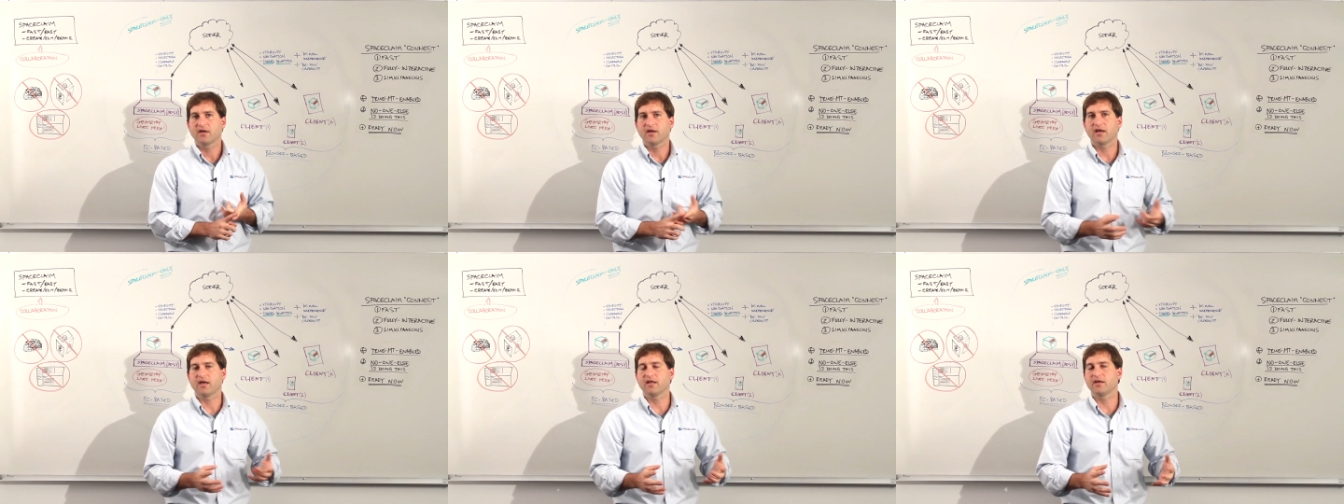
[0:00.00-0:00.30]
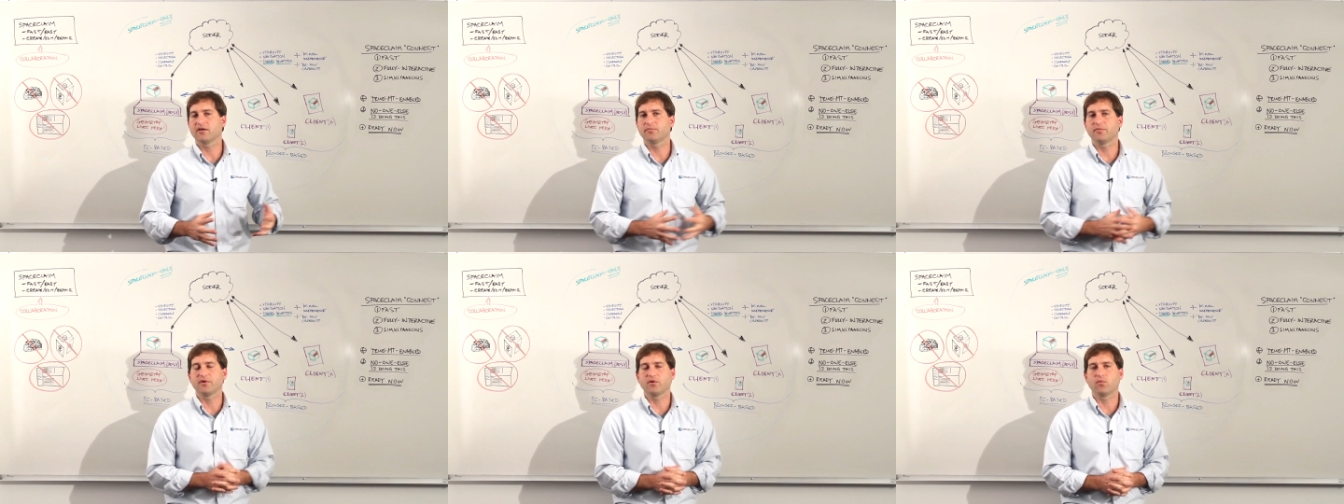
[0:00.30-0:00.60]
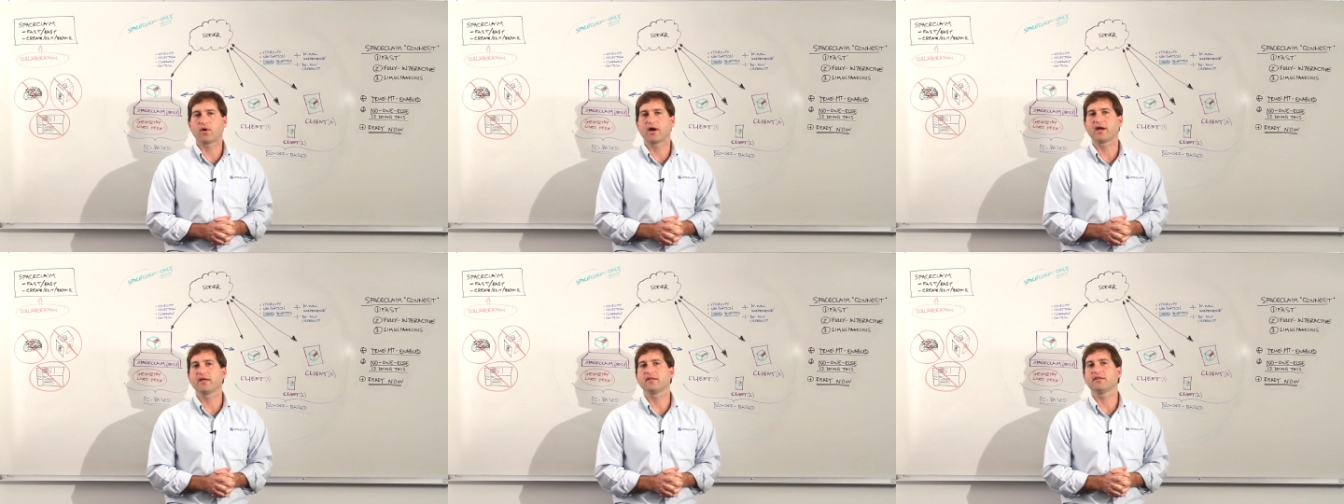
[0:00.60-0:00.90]
and it'll be
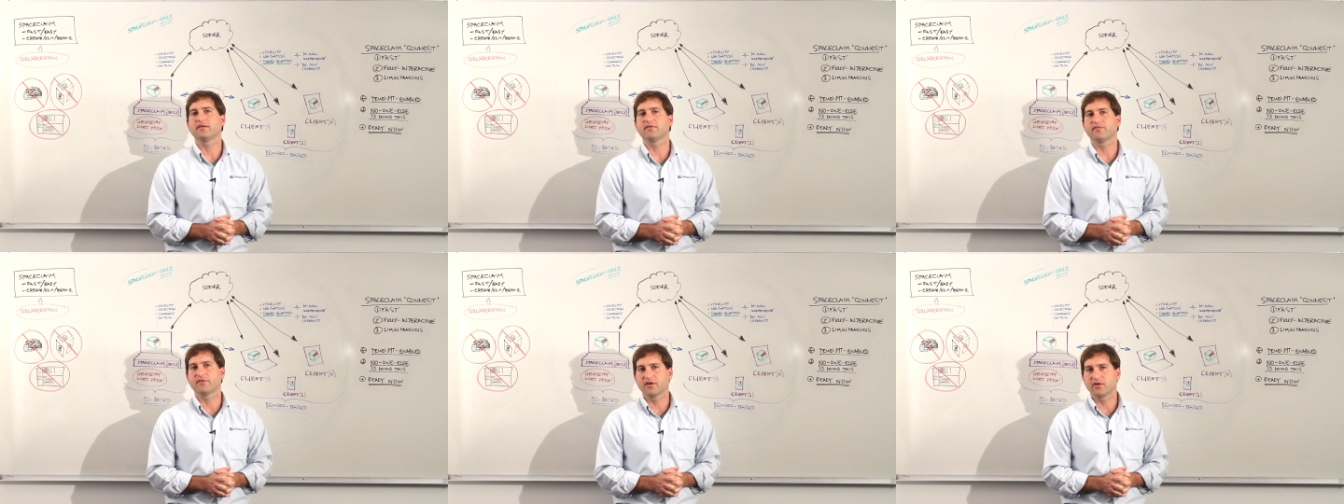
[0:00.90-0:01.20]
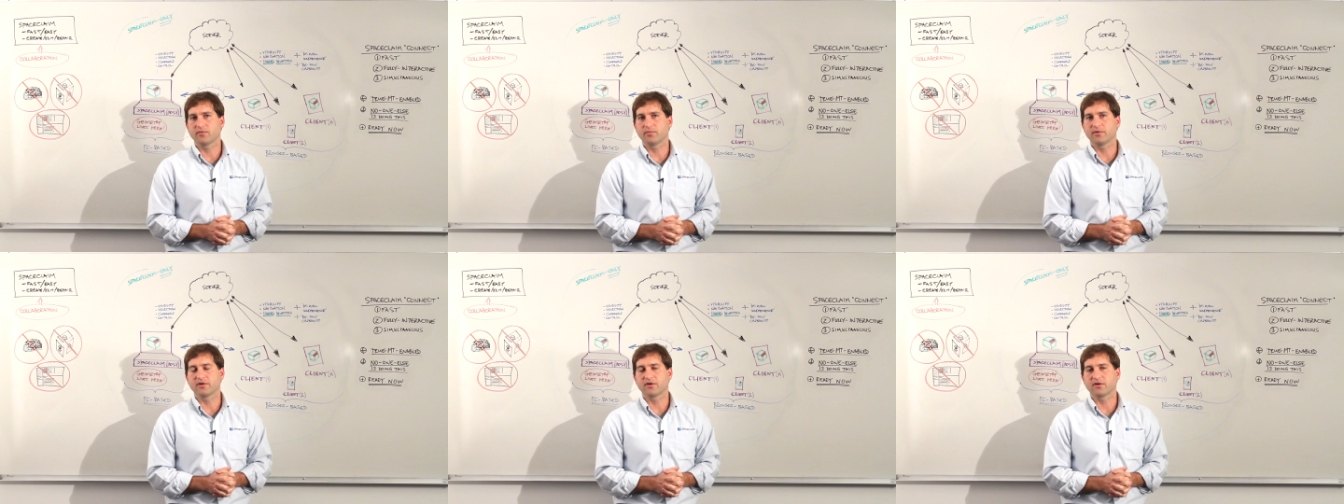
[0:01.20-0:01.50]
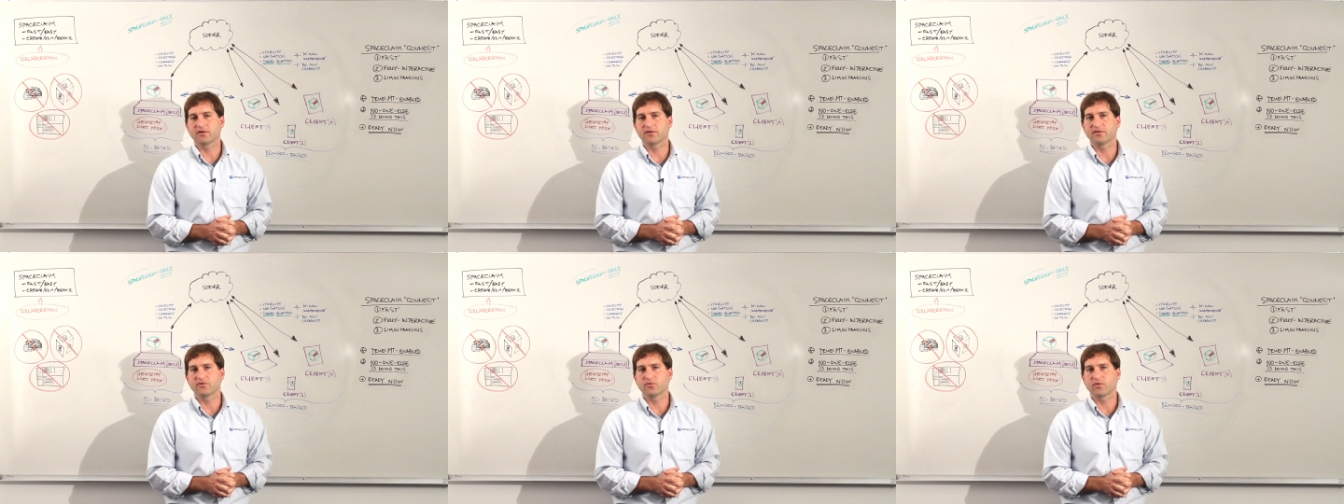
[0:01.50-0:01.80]
widely available in
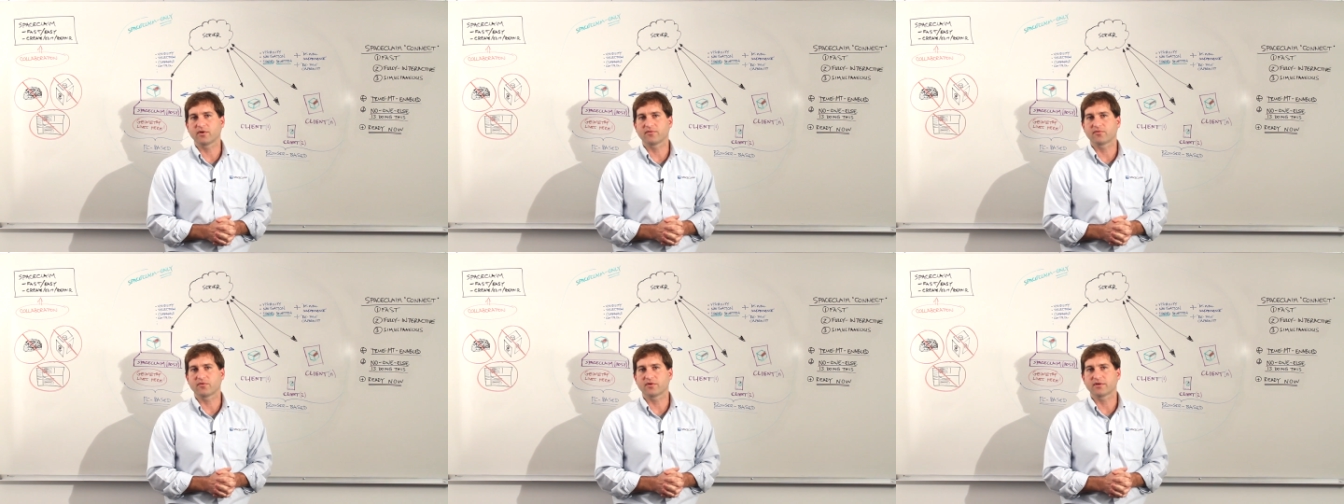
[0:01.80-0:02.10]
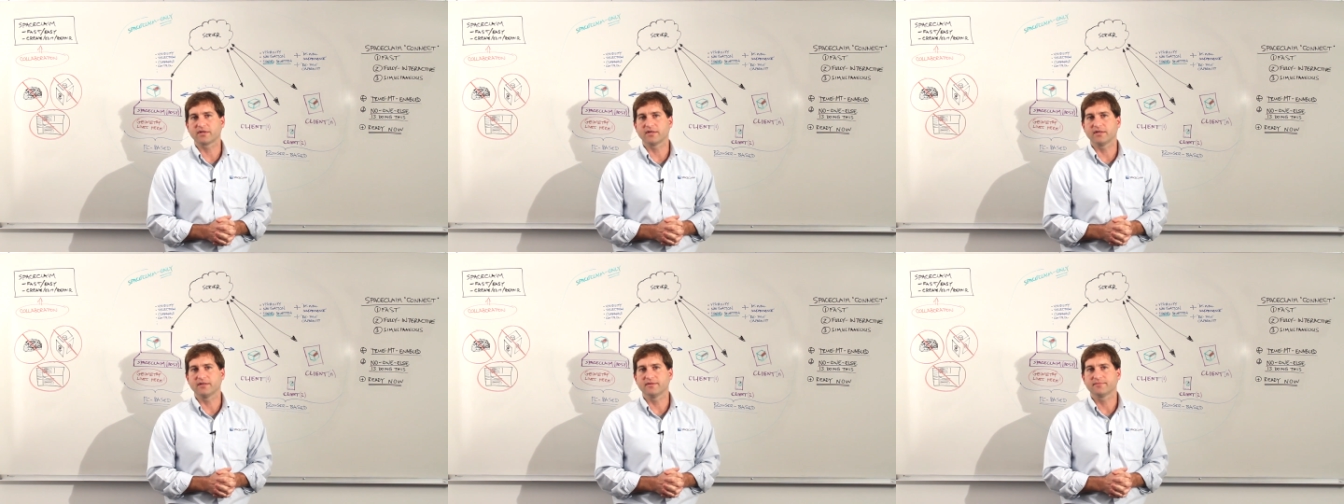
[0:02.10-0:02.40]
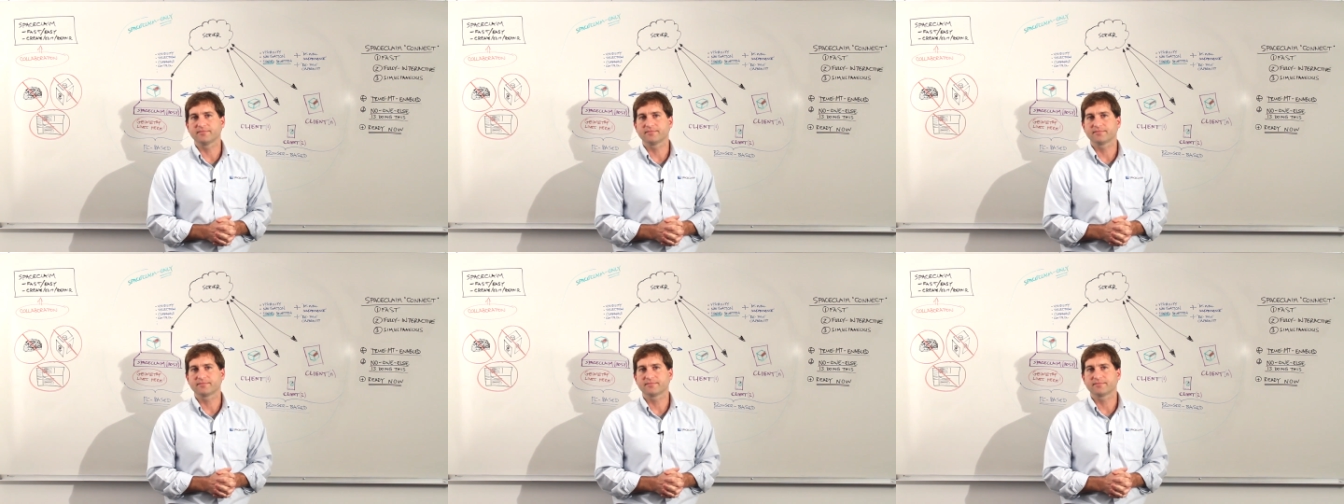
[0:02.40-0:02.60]
early 2014.